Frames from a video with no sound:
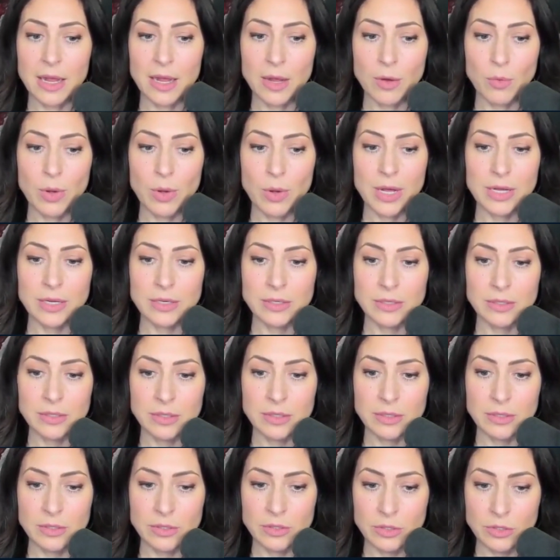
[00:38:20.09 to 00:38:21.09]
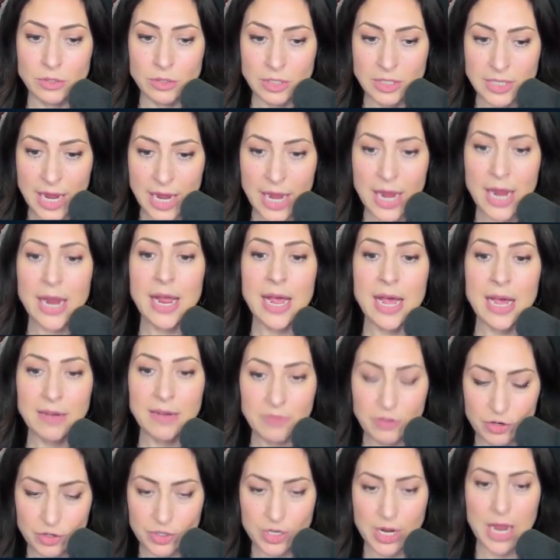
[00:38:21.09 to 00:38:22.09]
It was day
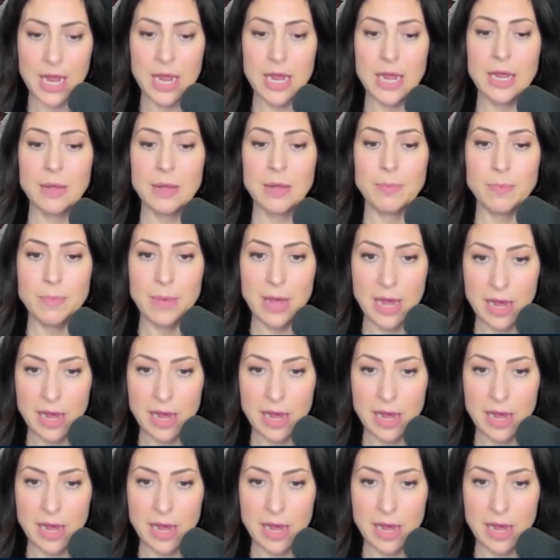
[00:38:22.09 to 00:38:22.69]
after day